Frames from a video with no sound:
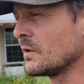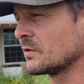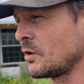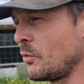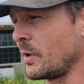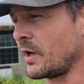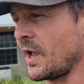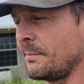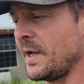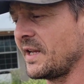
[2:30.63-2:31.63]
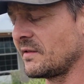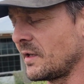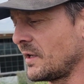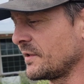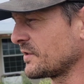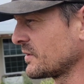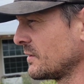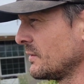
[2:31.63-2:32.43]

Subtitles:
So we got to paint this.